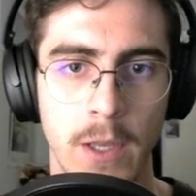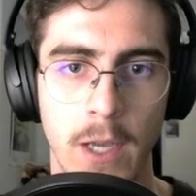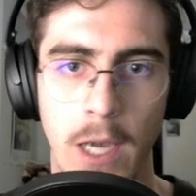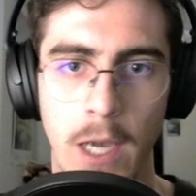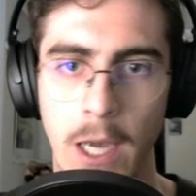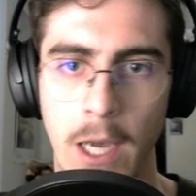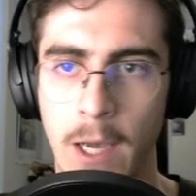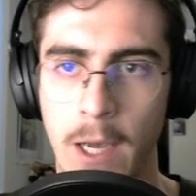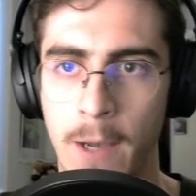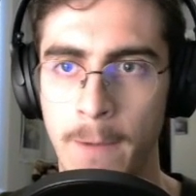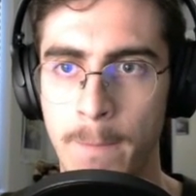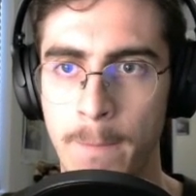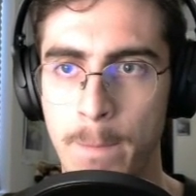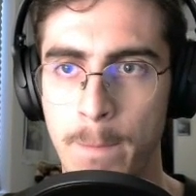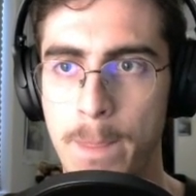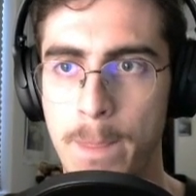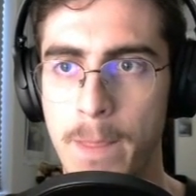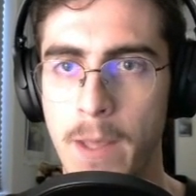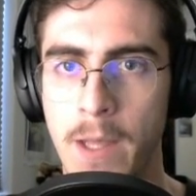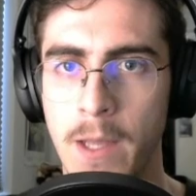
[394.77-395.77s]
Uh,
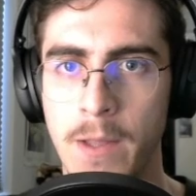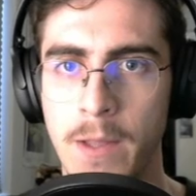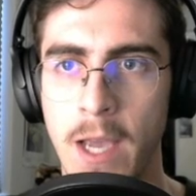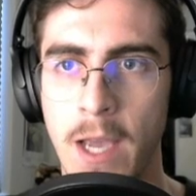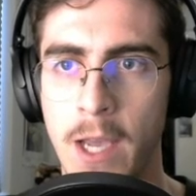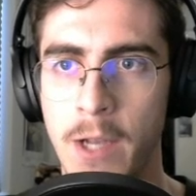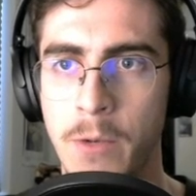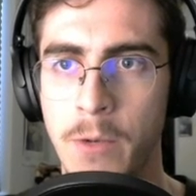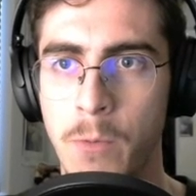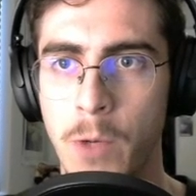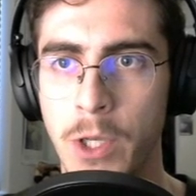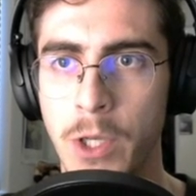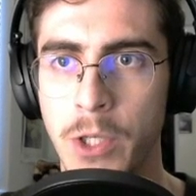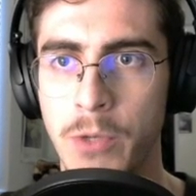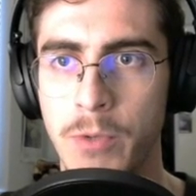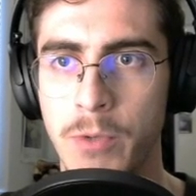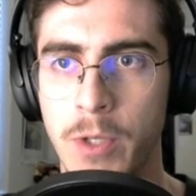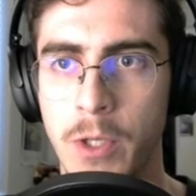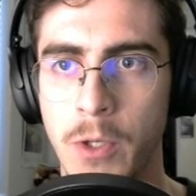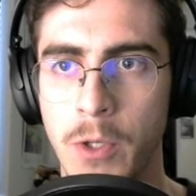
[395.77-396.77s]
and then what
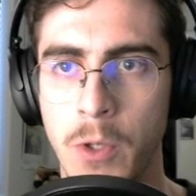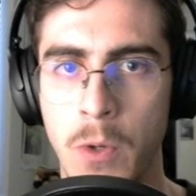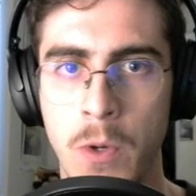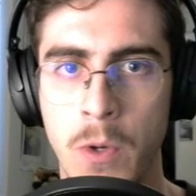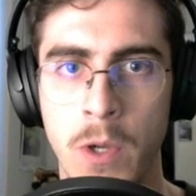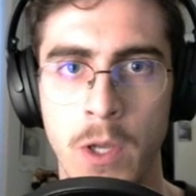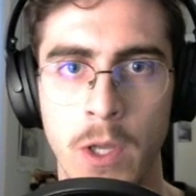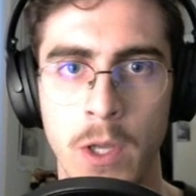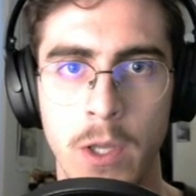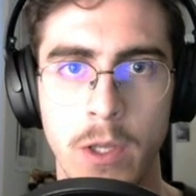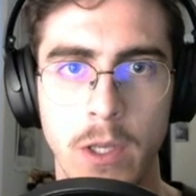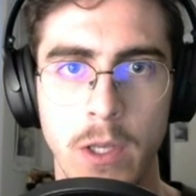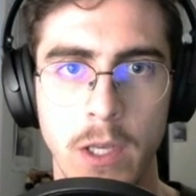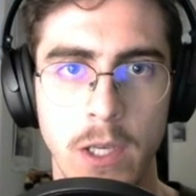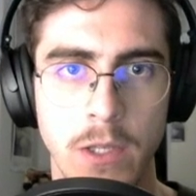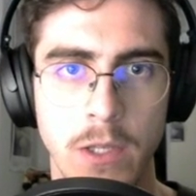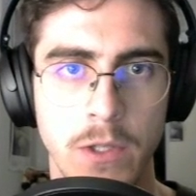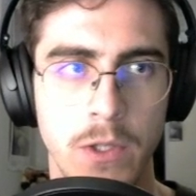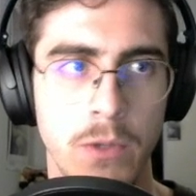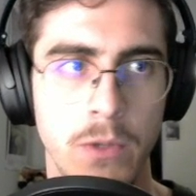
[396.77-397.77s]
you do
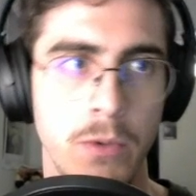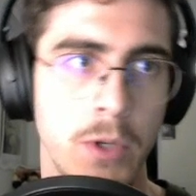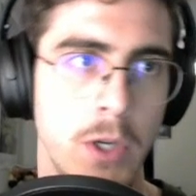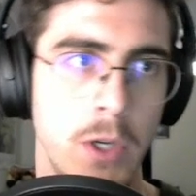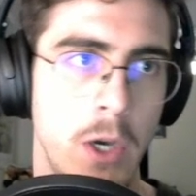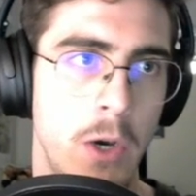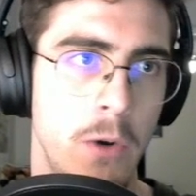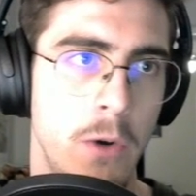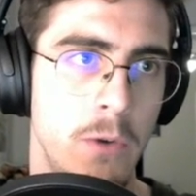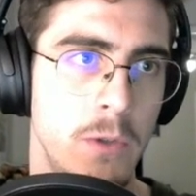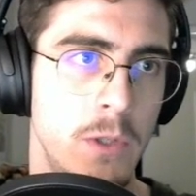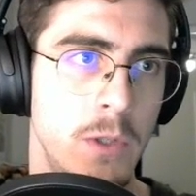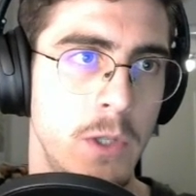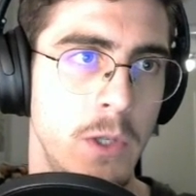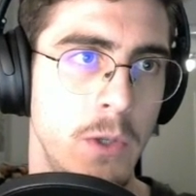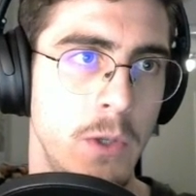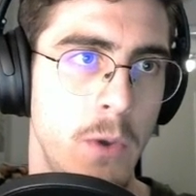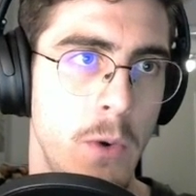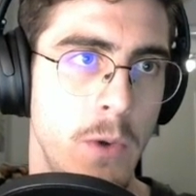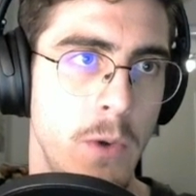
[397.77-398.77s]
is you go
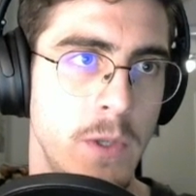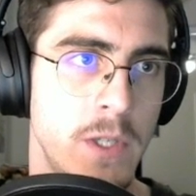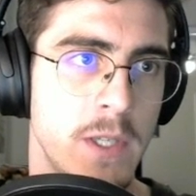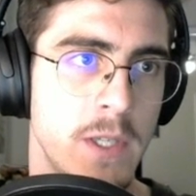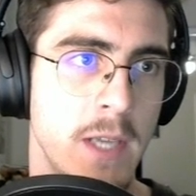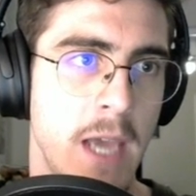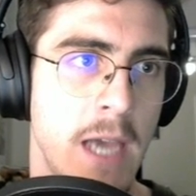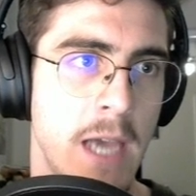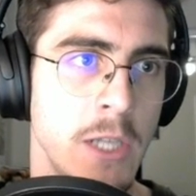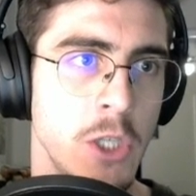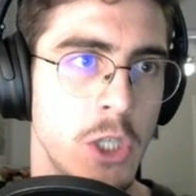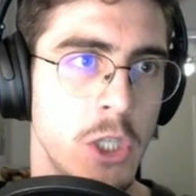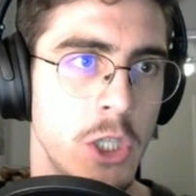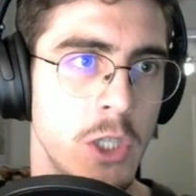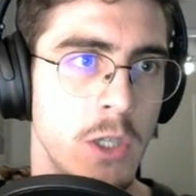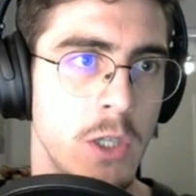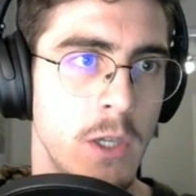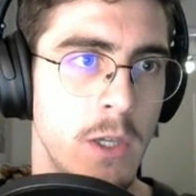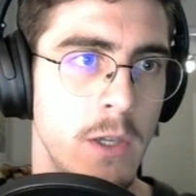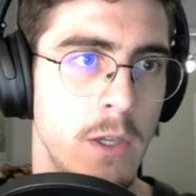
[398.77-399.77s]
to
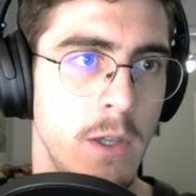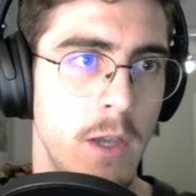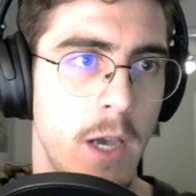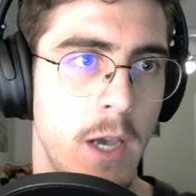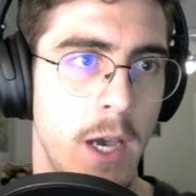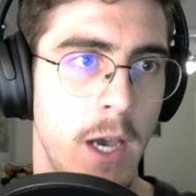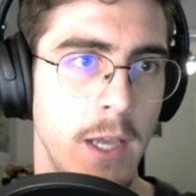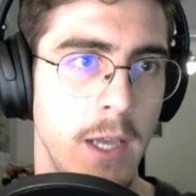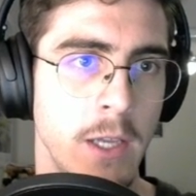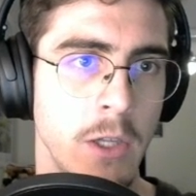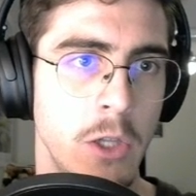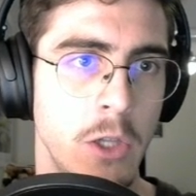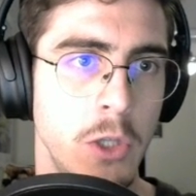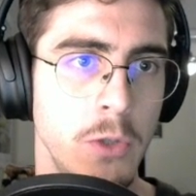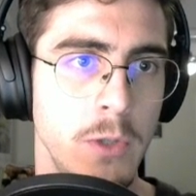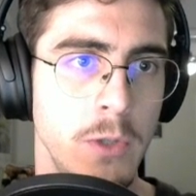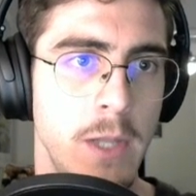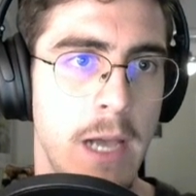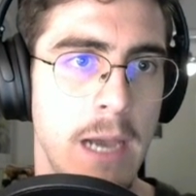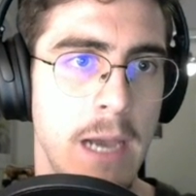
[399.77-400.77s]
sketch, uh,
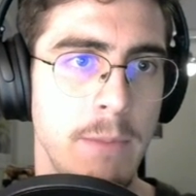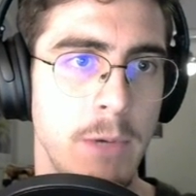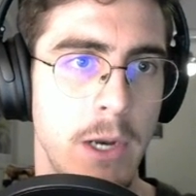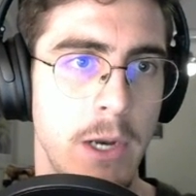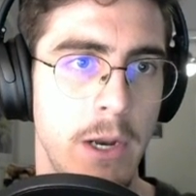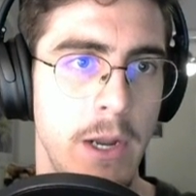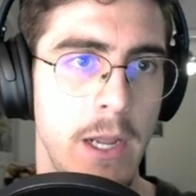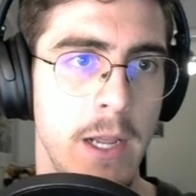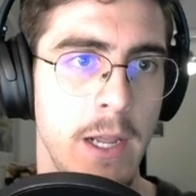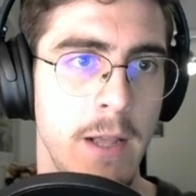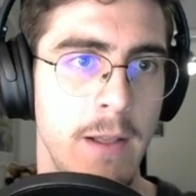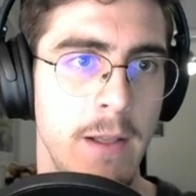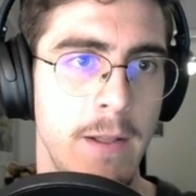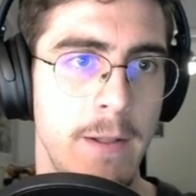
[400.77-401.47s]
include library,